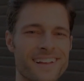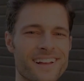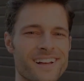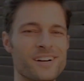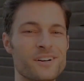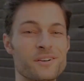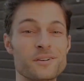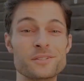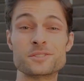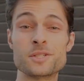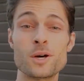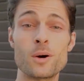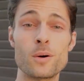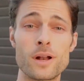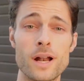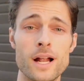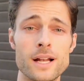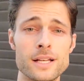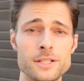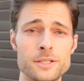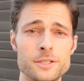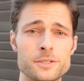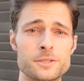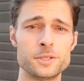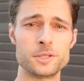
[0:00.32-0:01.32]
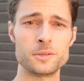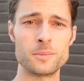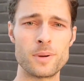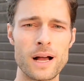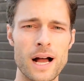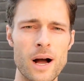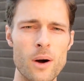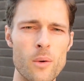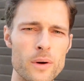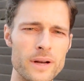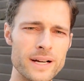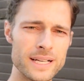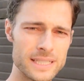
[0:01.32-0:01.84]
What's going on YouTube? I
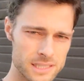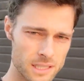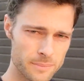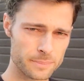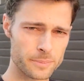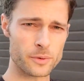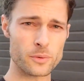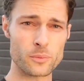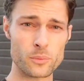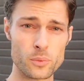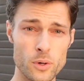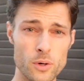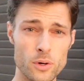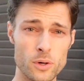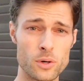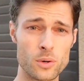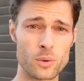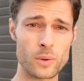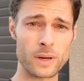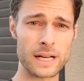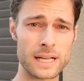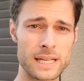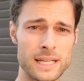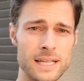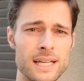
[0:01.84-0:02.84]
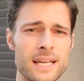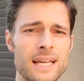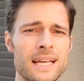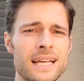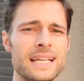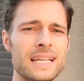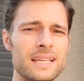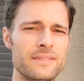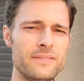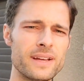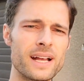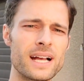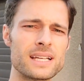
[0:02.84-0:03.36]
wanted to jump in real quick,
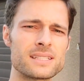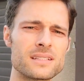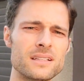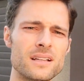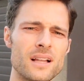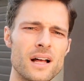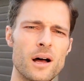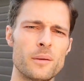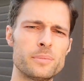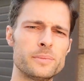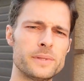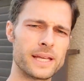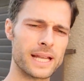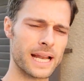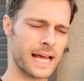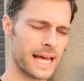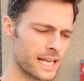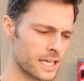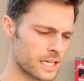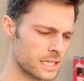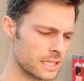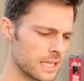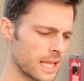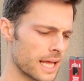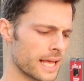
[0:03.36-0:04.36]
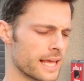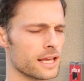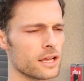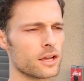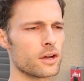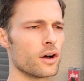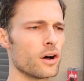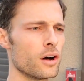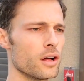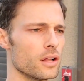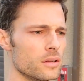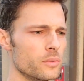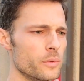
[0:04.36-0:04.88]
give you guys a little update. I had a client
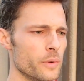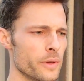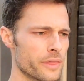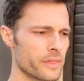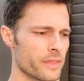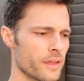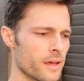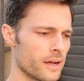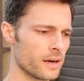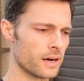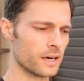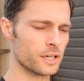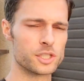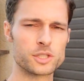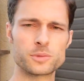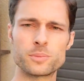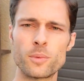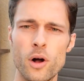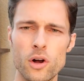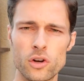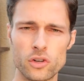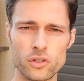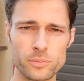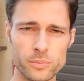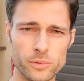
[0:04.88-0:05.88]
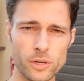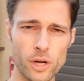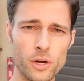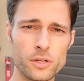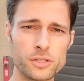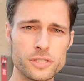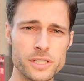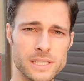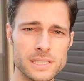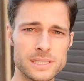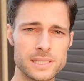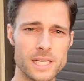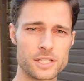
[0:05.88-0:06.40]
call with uh, our small group coaching
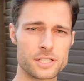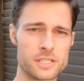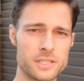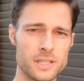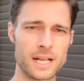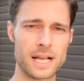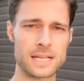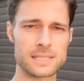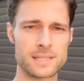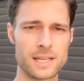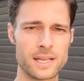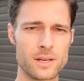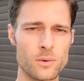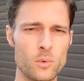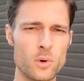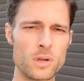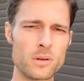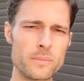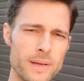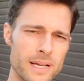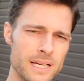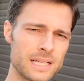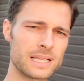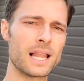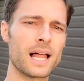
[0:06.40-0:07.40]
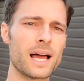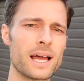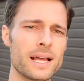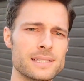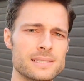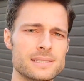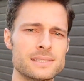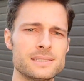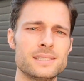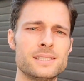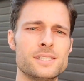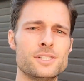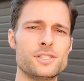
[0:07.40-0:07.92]
session last night, and one of my
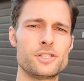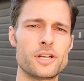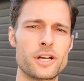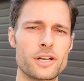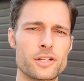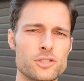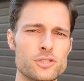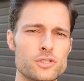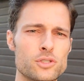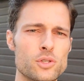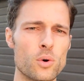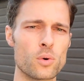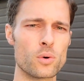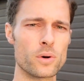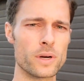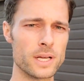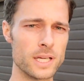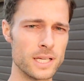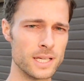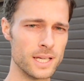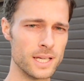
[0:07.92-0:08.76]
clients shared a story